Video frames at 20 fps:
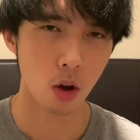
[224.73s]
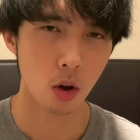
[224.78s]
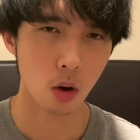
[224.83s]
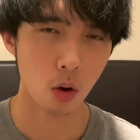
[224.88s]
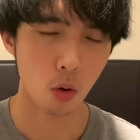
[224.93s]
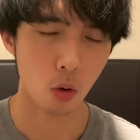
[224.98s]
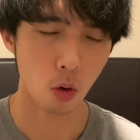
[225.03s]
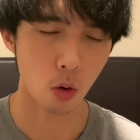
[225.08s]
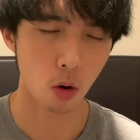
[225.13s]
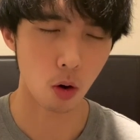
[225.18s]

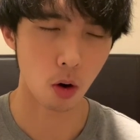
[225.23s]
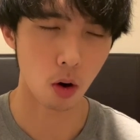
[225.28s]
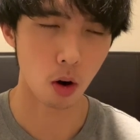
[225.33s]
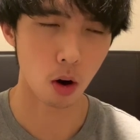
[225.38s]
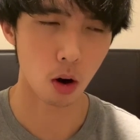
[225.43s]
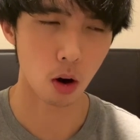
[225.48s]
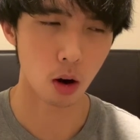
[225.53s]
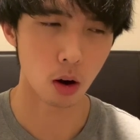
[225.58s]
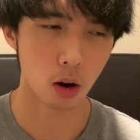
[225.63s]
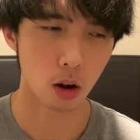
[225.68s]

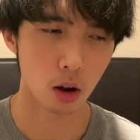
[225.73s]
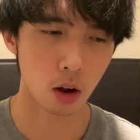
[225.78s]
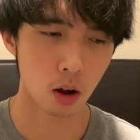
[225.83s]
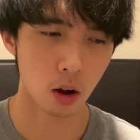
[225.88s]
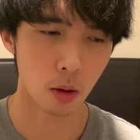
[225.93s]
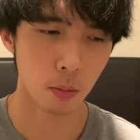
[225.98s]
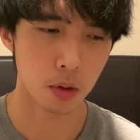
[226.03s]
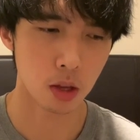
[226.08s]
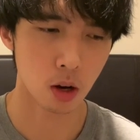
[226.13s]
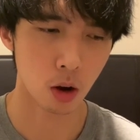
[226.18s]
or,
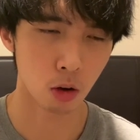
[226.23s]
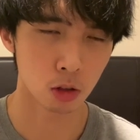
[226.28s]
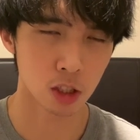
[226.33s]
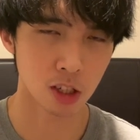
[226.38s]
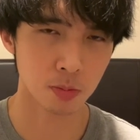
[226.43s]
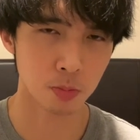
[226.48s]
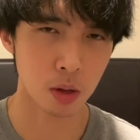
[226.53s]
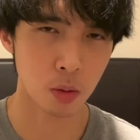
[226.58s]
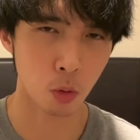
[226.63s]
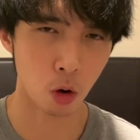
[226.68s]
um, you know, just
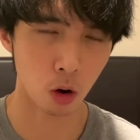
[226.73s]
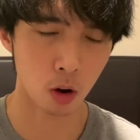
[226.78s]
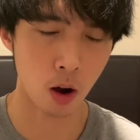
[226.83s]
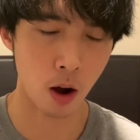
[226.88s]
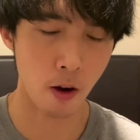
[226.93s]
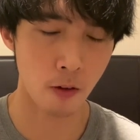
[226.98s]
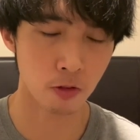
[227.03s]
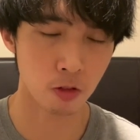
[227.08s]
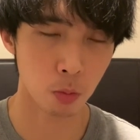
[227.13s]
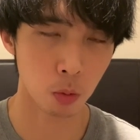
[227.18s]
be more
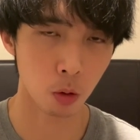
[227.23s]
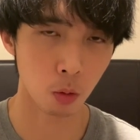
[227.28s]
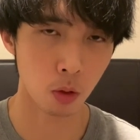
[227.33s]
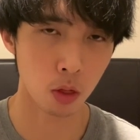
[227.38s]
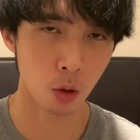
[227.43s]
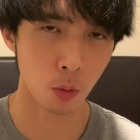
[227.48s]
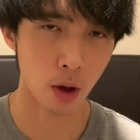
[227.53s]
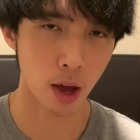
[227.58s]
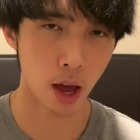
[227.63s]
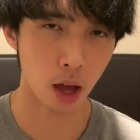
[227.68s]
comfortable with the
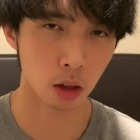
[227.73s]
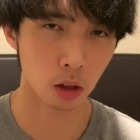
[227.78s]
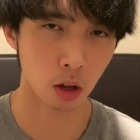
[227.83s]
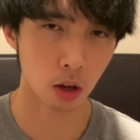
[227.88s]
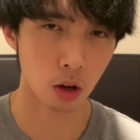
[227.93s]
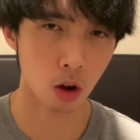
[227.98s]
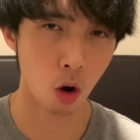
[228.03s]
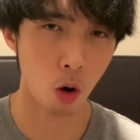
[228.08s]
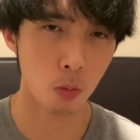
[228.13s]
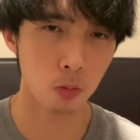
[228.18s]
way I look,
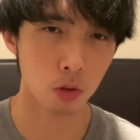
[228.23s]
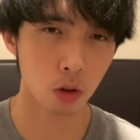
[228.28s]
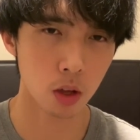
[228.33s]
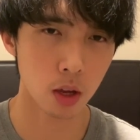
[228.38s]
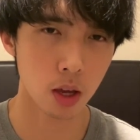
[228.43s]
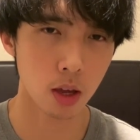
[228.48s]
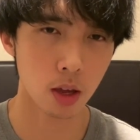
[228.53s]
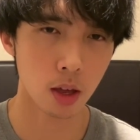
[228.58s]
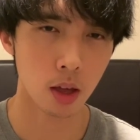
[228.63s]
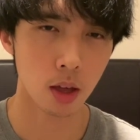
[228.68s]

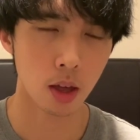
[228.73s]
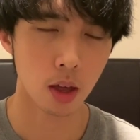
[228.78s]
hopefully